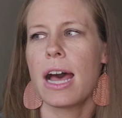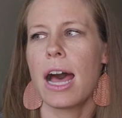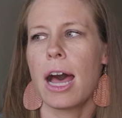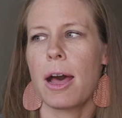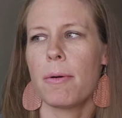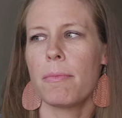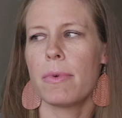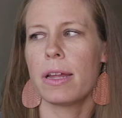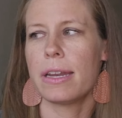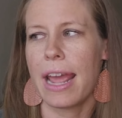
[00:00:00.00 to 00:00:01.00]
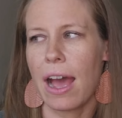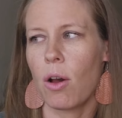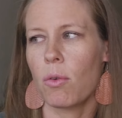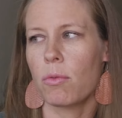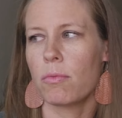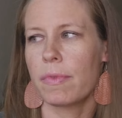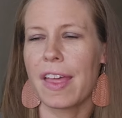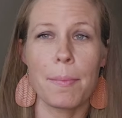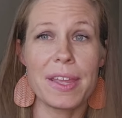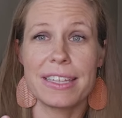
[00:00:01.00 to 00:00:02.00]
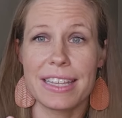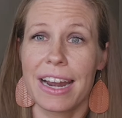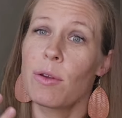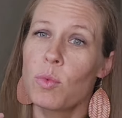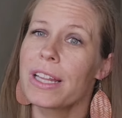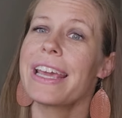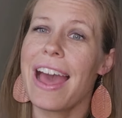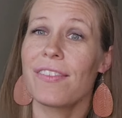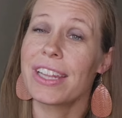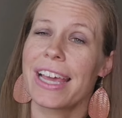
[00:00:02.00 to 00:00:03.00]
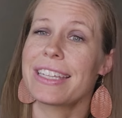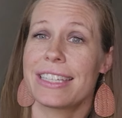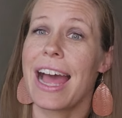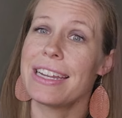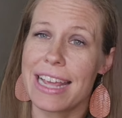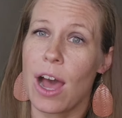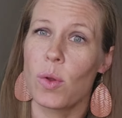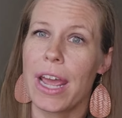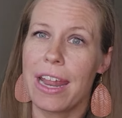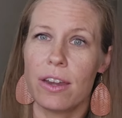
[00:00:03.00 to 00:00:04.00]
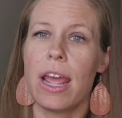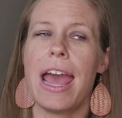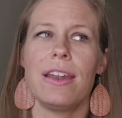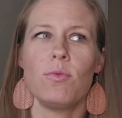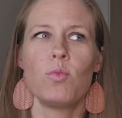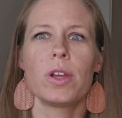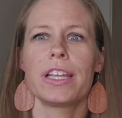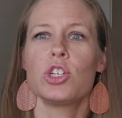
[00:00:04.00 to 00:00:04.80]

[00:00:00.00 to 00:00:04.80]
Um, now, with that being said, I really haven't like sat down and, and really